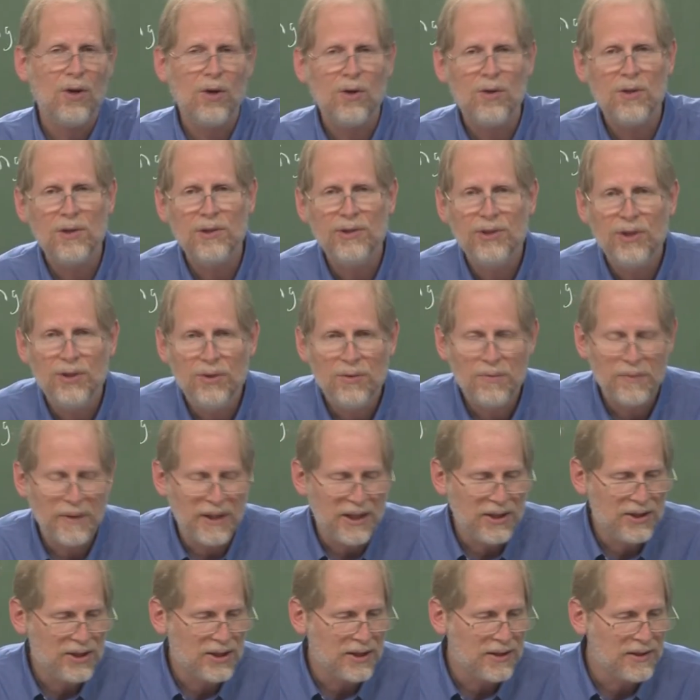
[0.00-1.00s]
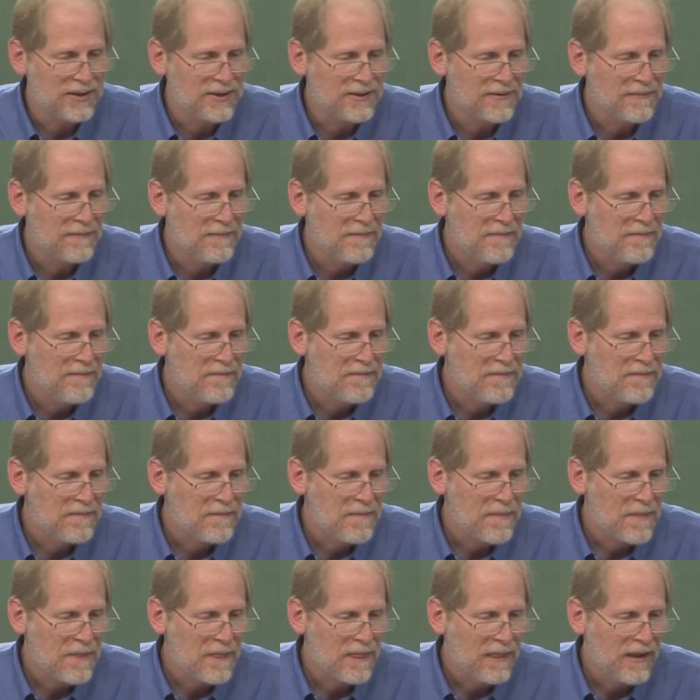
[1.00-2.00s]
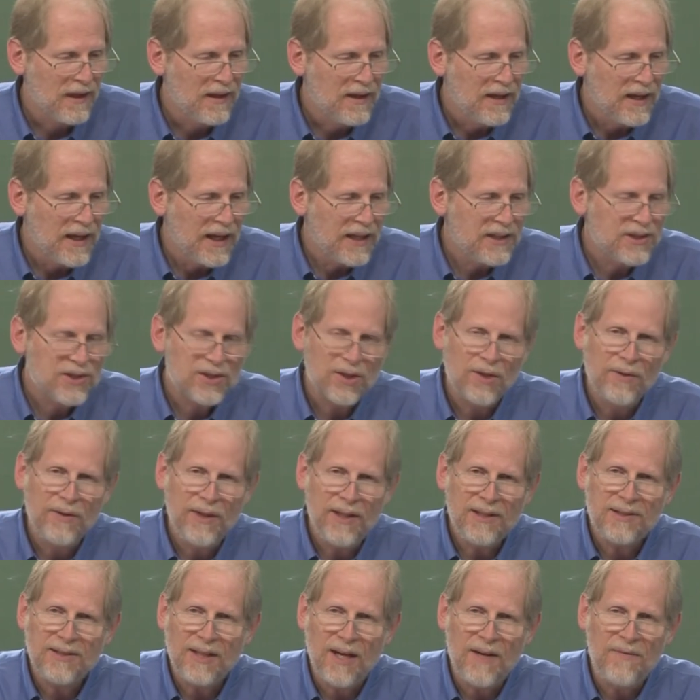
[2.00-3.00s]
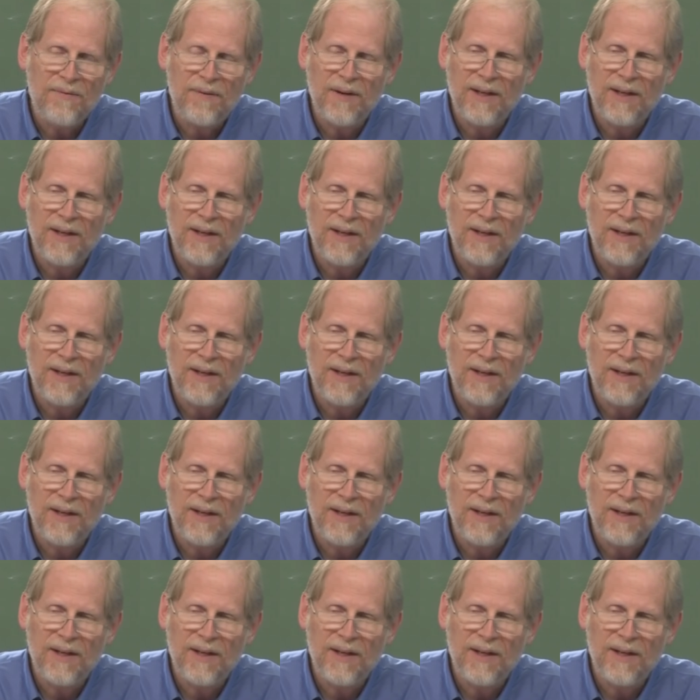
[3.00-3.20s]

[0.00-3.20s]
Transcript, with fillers: whole new regions. And so, this I